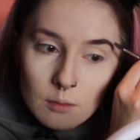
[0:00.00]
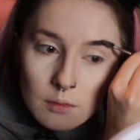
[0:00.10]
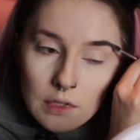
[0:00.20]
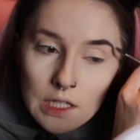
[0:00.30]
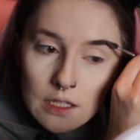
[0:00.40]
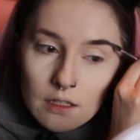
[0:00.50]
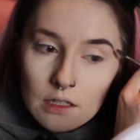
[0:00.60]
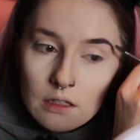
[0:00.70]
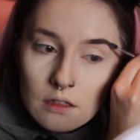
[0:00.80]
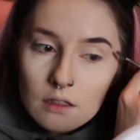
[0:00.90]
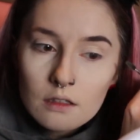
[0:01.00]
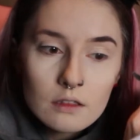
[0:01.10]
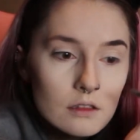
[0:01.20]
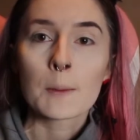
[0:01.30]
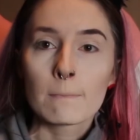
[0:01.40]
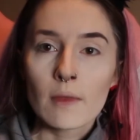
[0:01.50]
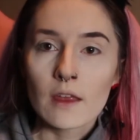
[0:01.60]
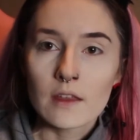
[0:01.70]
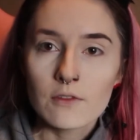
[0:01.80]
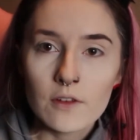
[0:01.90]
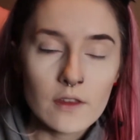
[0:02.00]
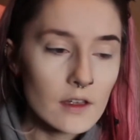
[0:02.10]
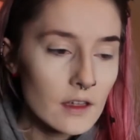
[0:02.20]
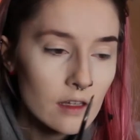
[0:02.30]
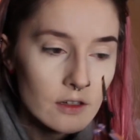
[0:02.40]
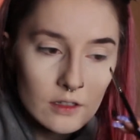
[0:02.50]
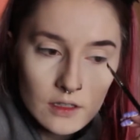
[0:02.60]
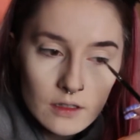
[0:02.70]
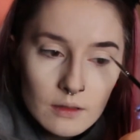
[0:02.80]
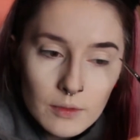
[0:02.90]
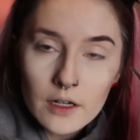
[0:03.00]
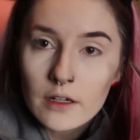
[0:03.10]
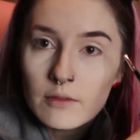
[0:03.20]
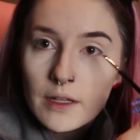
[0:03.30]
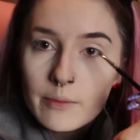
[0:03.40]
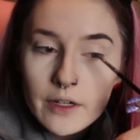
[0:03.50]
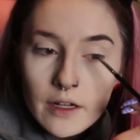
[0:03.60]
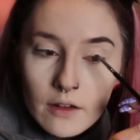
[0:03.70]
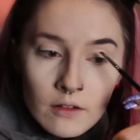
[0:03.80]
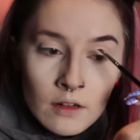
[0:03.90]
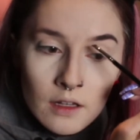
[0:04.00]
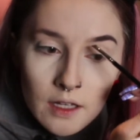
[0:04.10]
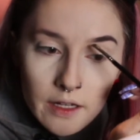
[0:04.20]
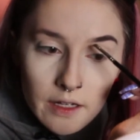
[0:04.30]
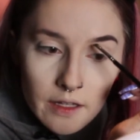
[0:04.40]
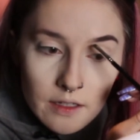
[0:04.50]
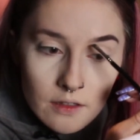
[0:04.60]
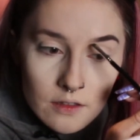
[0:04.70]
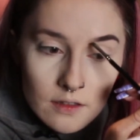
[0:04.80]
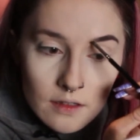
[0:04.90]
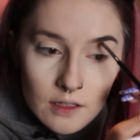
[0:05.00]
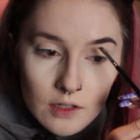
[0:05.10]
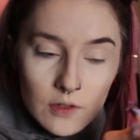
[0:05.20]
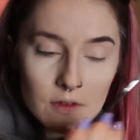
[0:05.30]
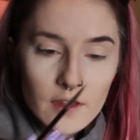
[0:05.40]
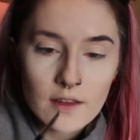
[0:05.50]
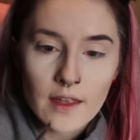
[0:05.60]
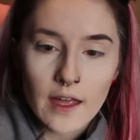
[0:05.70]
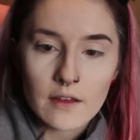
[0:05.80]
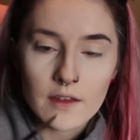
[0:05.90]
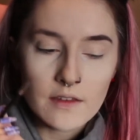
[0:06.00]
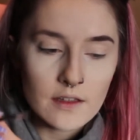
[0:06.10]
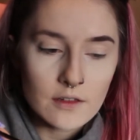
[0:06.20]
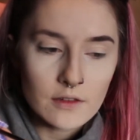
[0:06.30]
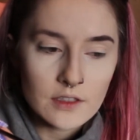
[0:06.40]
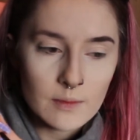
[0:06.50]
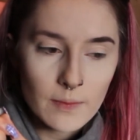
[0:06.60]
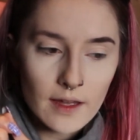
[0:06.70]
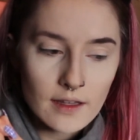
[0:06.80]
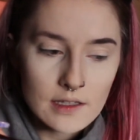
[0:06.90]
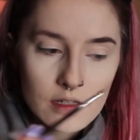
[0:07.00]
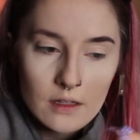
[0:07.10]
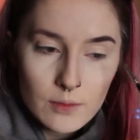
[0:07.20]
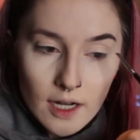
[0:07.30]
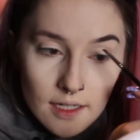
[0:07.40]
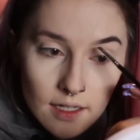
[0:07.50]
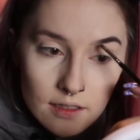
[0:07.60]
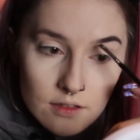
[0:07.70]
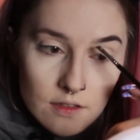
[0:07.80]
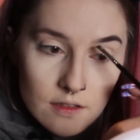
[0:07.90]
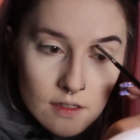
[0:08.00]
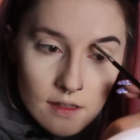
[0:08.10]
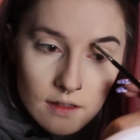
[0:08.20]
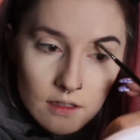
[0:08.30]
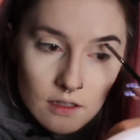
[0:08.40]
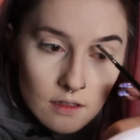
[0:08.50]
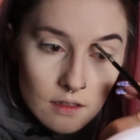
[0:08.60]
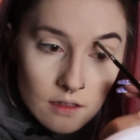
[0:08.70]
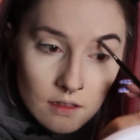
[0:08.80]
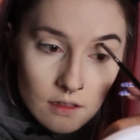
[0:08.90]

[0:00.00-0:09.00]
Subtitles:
Blend it. And then for the inner part of my brow, I like to just use like the excess. I don't dip back into the product, just a little